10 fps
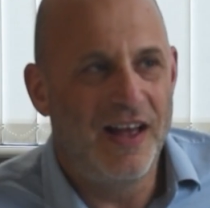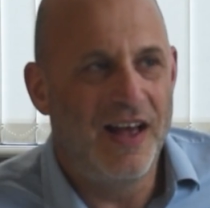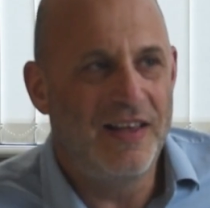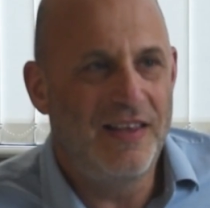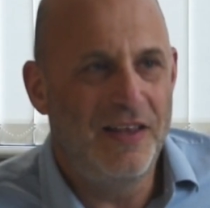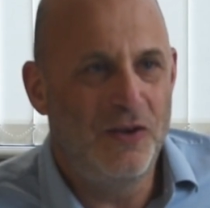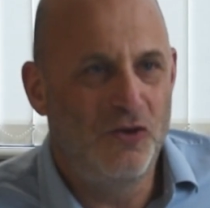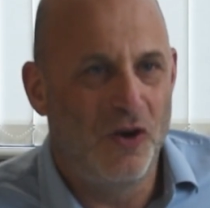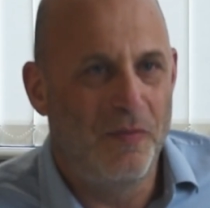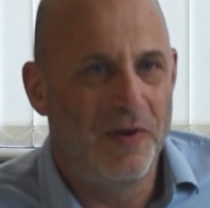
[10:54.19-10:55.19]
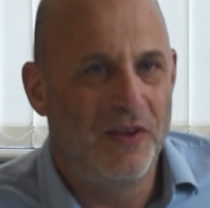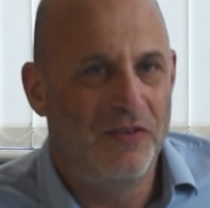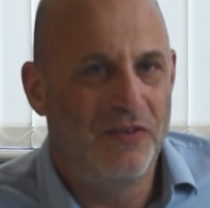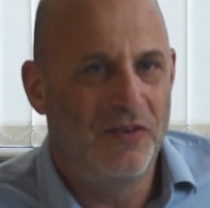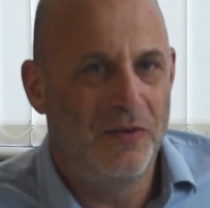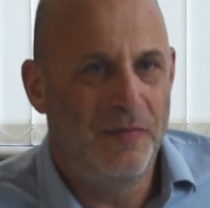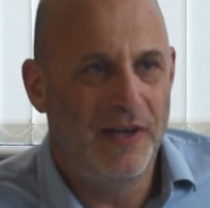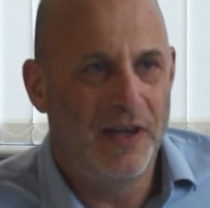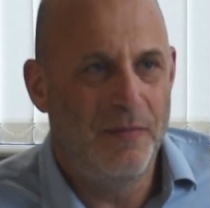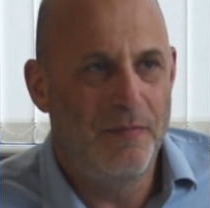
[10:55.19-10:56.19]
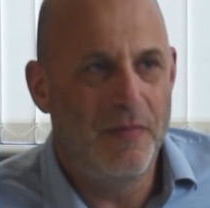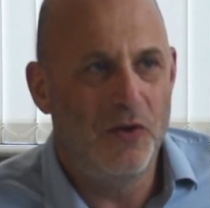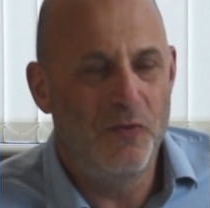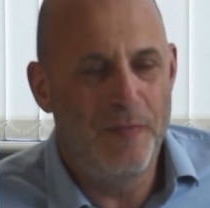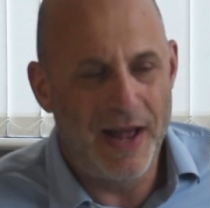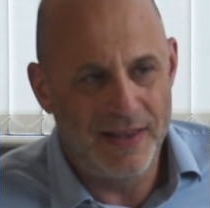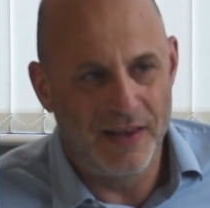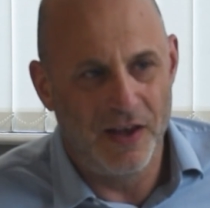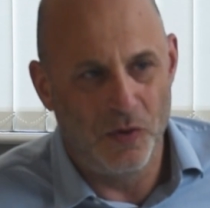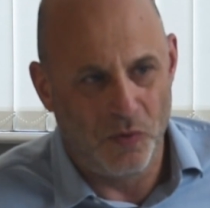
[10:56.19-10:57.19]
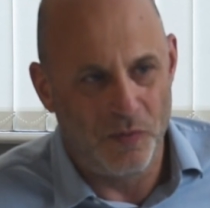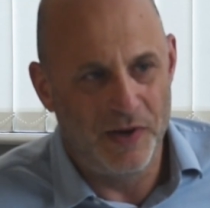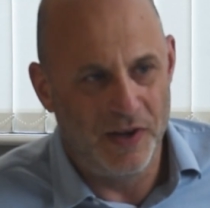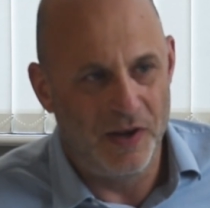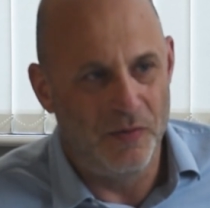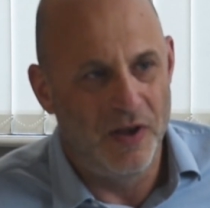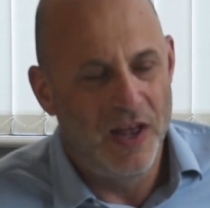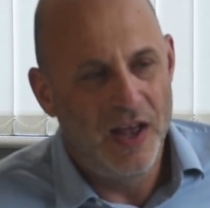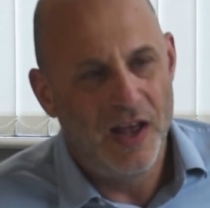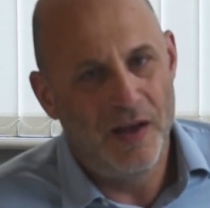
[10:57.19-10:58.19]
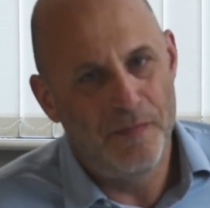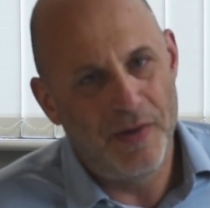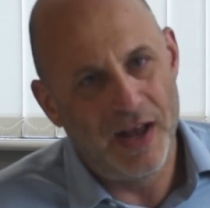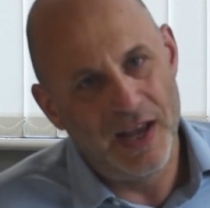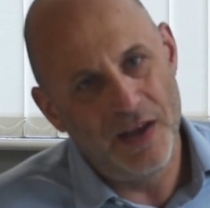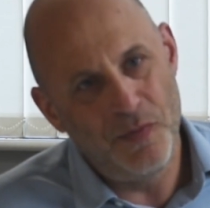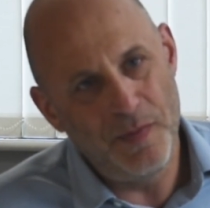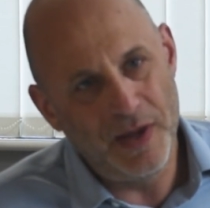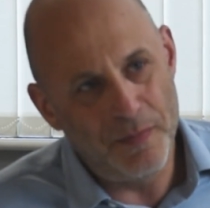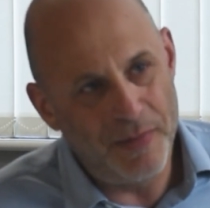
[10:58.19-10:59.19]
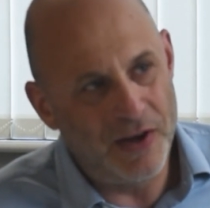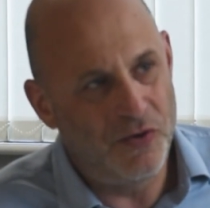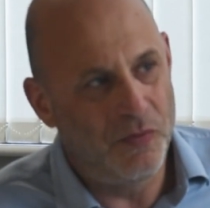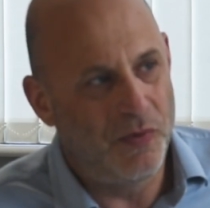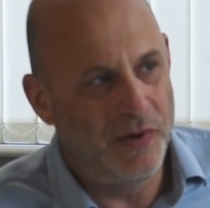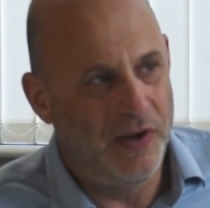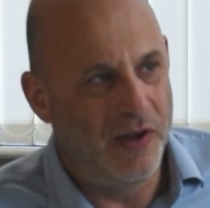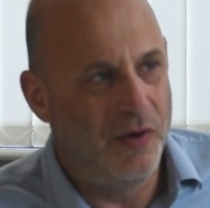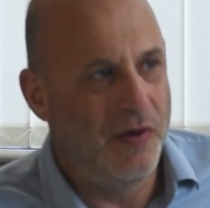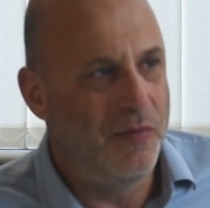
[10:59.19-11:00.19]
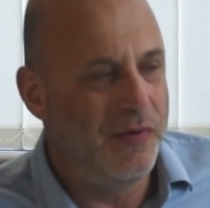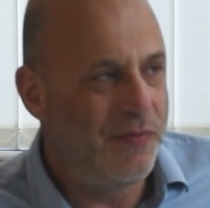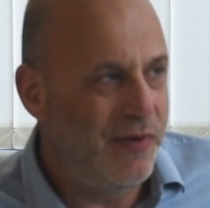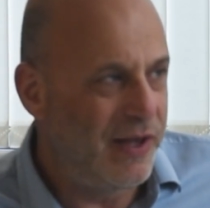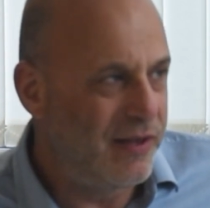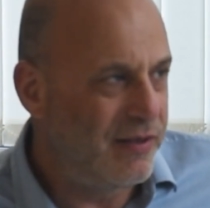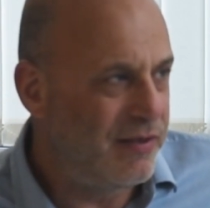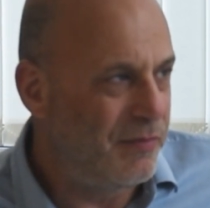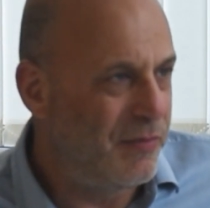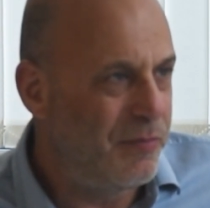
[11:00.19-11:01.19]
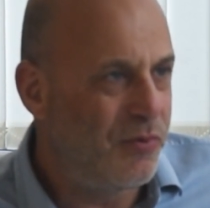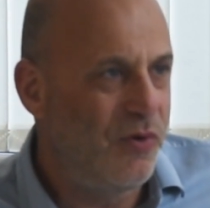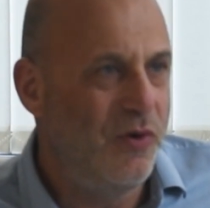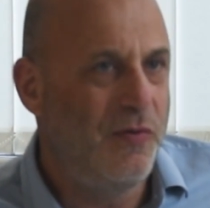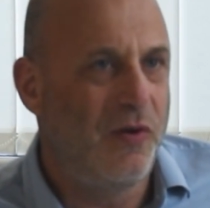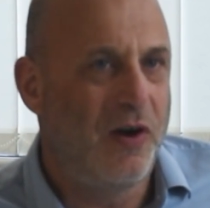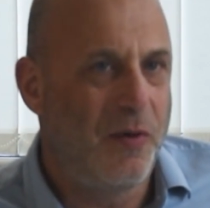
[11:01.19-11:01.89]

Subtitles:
I see the job as to become much better at what we do. And if we become better at what we do and we fix and improve all our